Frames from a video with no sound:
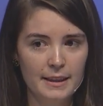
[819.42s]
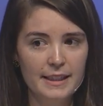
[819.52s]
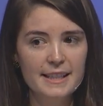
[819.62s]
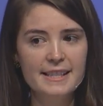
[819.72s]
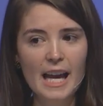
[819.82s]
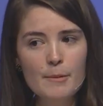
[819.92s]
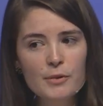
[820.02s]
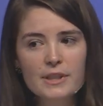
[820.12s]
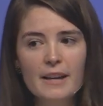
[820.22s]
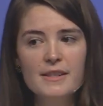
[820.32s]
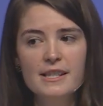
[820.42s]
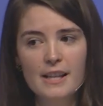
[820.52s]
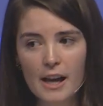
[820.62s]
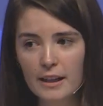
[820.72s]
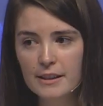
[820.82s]
The disciples have
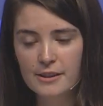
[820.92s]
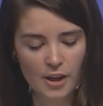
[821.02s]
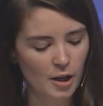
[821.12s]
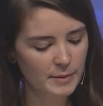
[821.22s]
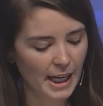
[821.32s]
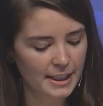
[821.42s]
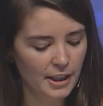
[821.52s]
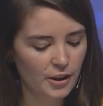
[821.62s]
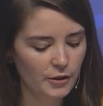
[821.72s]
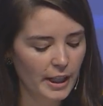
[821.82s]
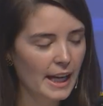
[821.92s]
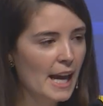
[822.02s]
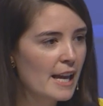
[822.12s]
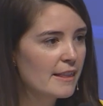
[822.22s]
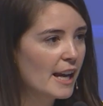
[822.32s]
sung Psalm 93.
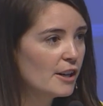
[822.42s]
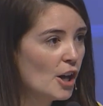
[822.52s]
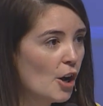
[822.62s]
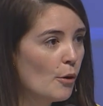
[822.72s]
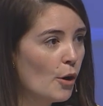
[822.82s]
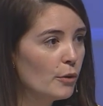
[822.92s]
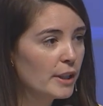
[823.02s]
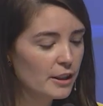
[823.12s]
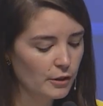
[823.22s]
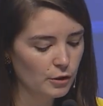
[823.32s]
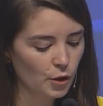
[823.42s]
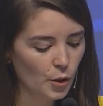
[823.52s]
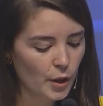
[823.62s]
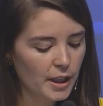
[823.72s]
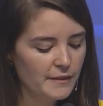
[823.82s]
They know only the
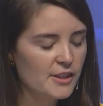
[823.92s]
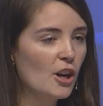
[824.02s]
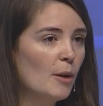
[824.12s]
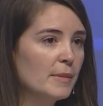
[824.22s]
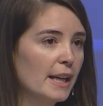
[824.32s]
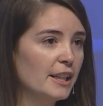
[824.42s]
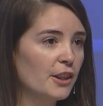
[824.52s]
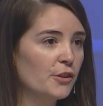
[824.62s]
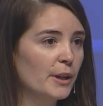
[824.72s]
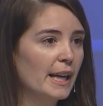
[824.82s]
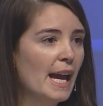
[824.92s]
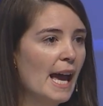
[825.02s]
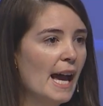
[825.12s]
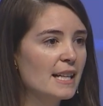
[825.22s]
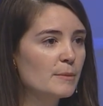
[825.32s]
Lord of Psalm 93
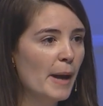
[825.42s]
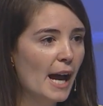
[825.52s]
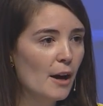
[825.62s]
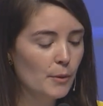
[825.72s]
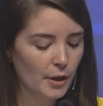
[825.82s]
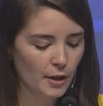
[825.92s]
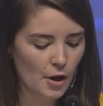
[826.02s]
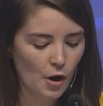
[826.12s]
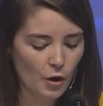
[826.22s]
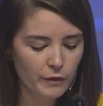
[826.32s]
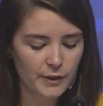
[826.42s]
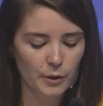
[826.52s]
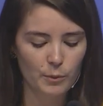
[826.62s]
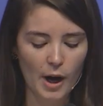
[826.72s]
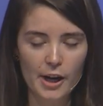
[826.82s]
has power over
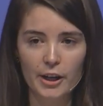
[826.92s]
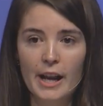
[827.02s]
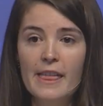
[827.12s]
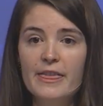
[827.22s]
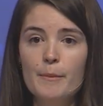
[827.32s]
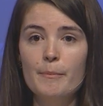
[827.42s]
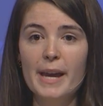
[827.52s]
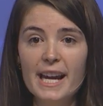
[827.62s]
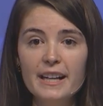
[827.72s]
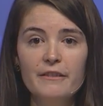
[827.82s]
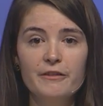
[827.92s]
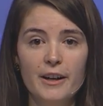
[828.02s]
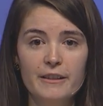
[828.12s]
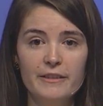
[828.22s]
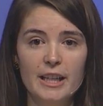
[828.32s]
the water. The man in
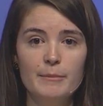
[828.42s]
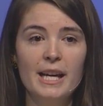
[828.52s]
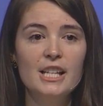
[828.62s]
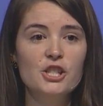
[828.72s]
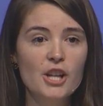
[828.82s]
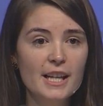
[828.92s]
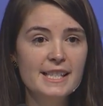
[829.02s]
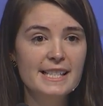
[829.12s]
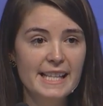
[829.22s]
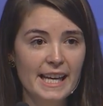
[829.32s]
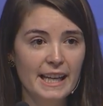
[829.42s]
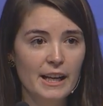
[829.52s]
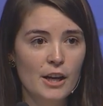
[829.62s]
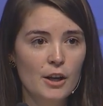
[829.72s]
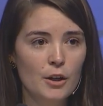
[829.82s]
front of them just
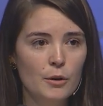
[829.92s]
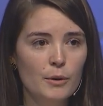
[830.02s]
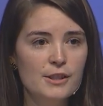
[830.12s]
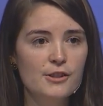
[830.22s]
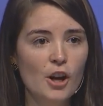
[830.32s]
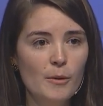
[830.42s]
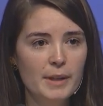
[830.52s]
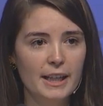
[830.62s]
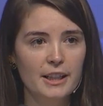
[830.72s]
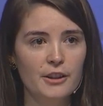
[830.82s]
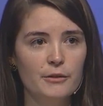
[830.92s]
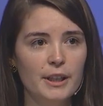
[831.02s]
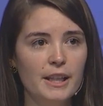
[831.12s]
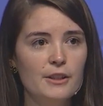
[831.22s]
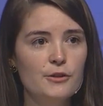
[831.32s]
did what Psalm
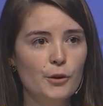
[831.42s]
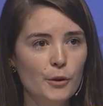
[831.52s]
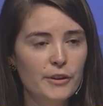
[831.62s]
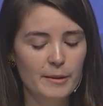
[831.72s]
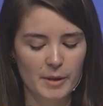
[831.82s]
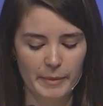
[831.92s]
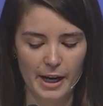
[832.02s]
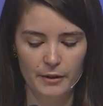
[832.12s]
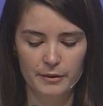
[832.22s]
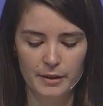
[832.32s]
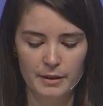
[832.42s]
93 told them about.